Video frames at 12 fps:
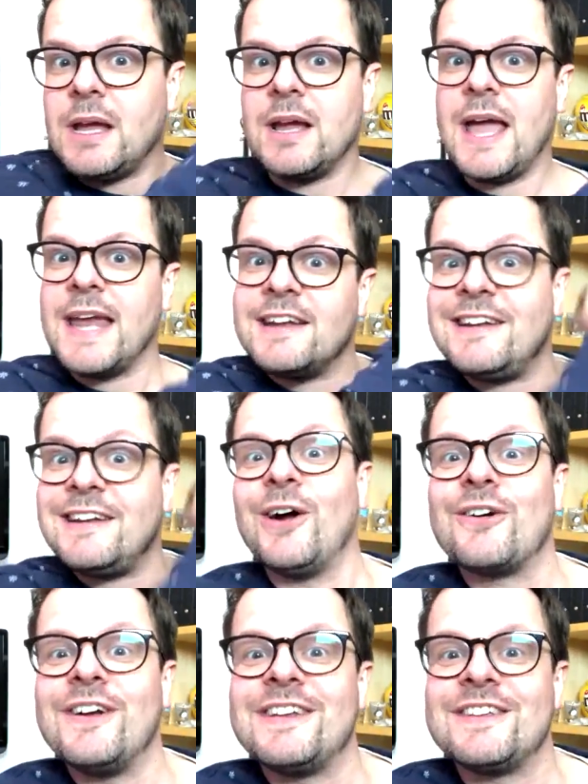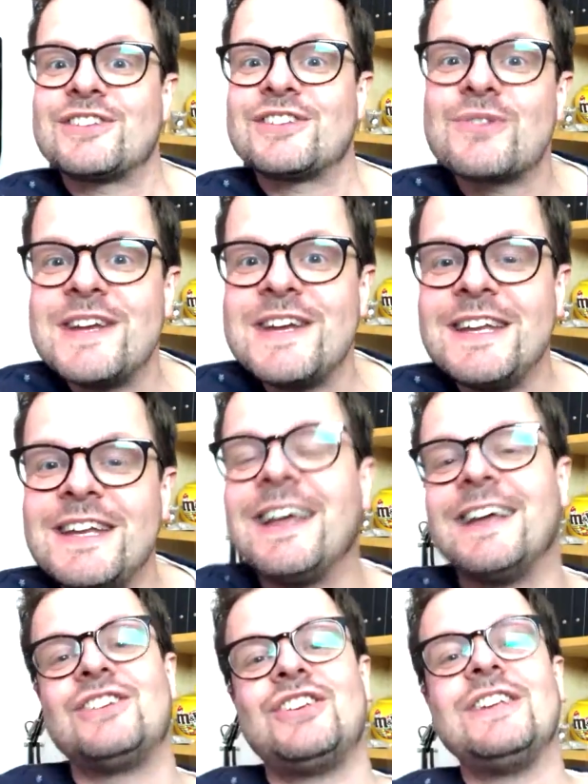I edited her in the screen,
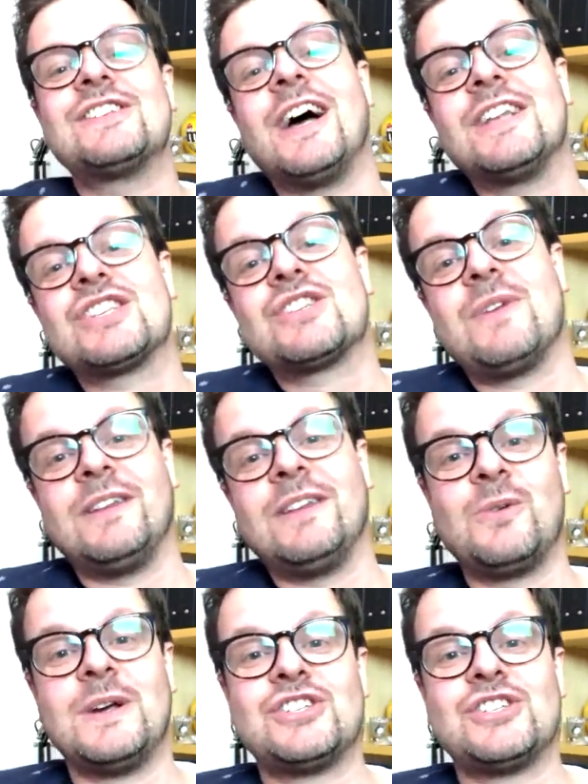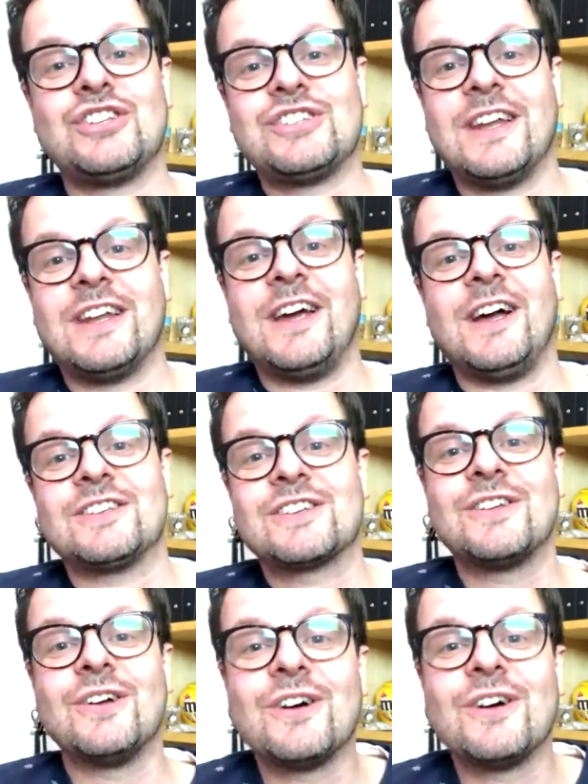and she's answering the questions that I
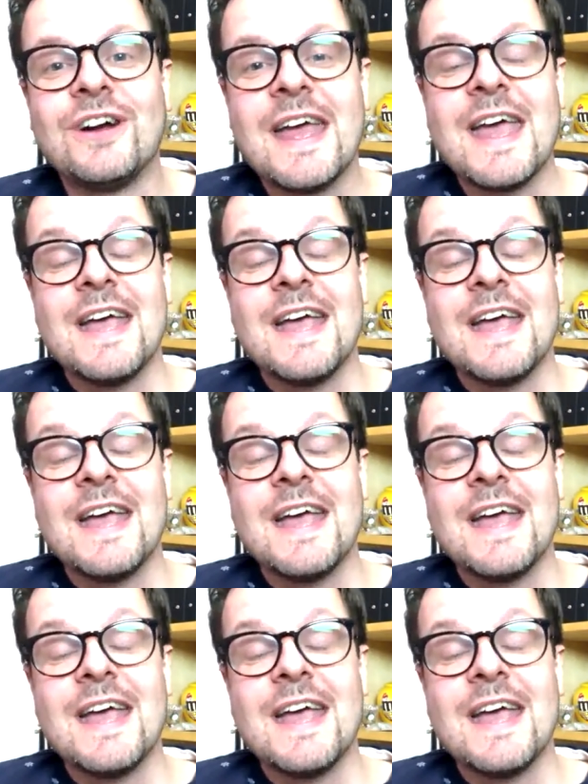asked her.